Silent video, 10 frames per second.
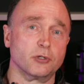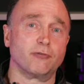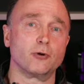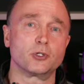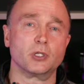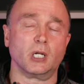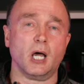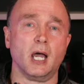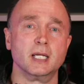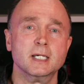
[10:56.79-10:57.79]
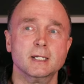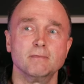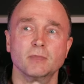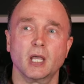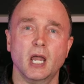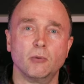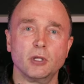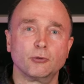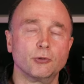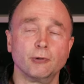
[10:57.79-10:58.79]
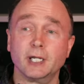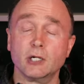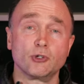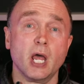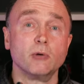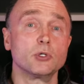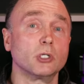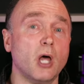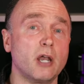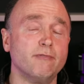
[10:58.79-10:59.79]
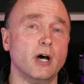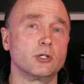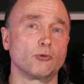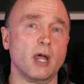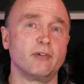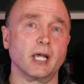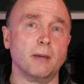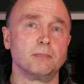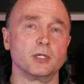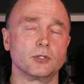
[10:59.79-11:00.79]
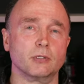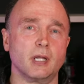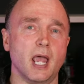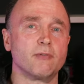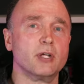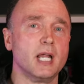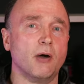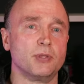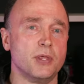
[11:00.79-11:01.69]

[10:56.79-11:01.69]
the first in the line. And I went through 3 gears, and it was a lot of fun driving up this. And every now and